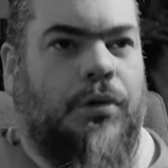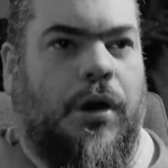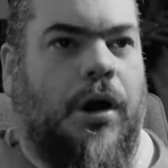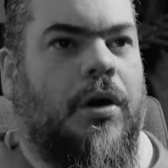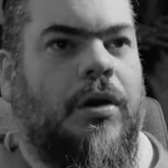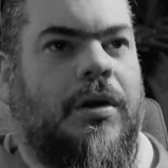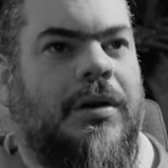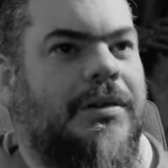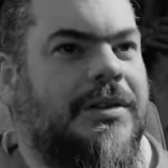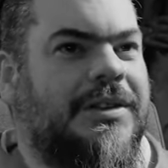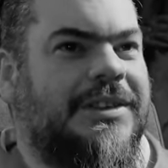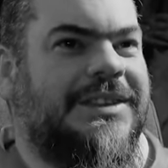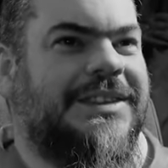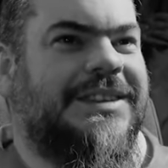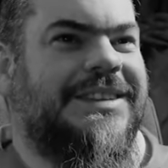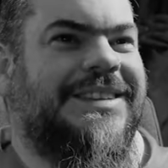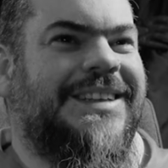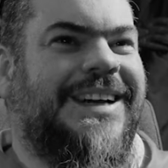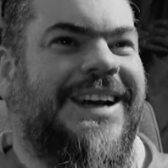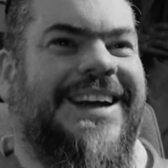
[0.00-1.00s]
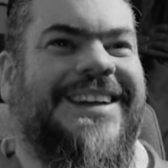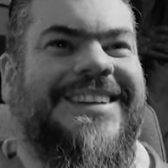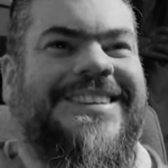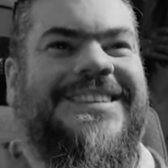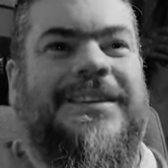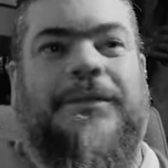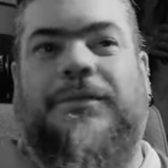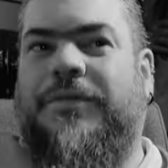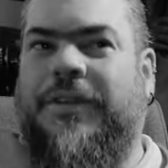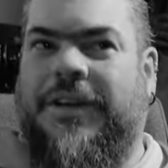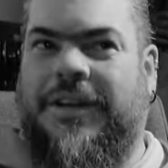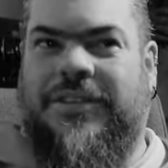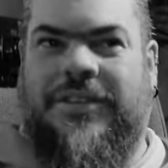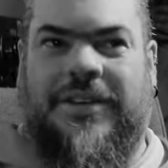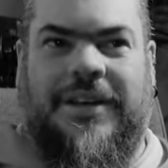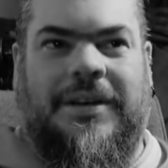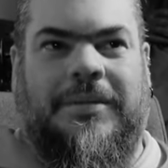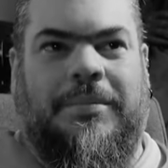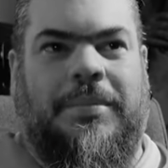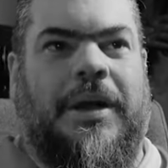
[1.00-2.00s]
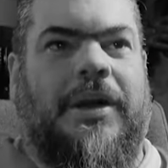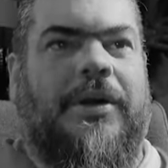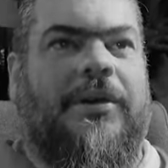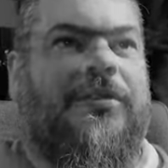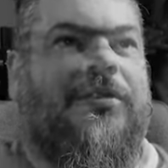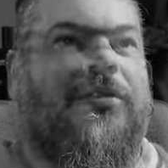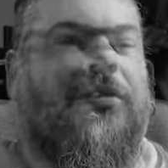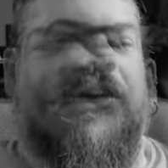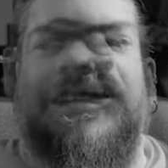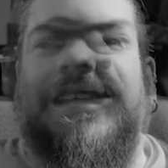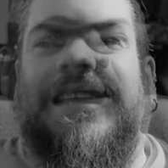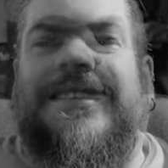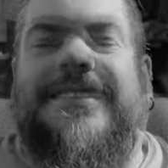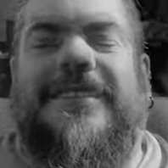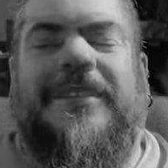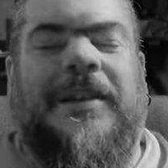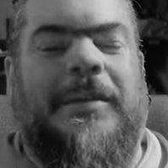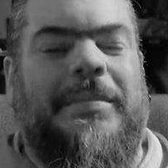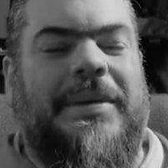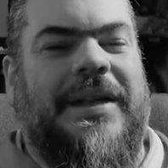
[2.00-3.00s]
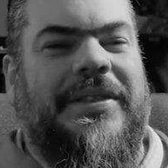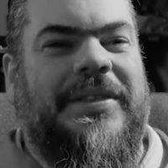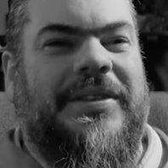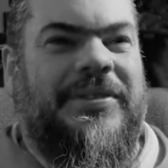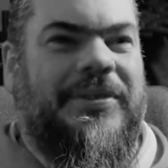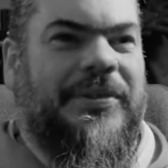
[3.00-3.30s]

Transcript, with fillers: wrong and fix it in mm-hmm. post. Mm. It's all about the